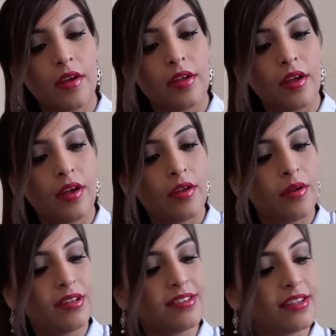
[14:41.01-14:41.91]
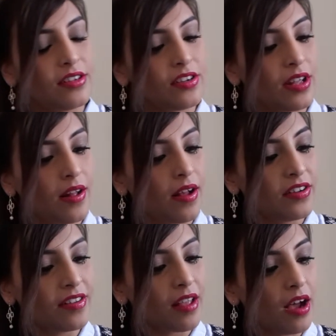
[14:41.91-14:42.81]
I go. I such,
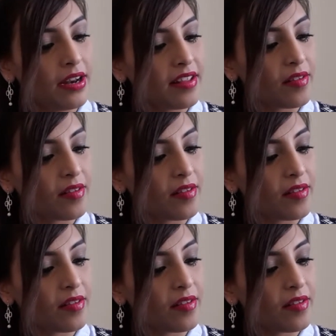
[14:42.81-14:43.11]
I just can't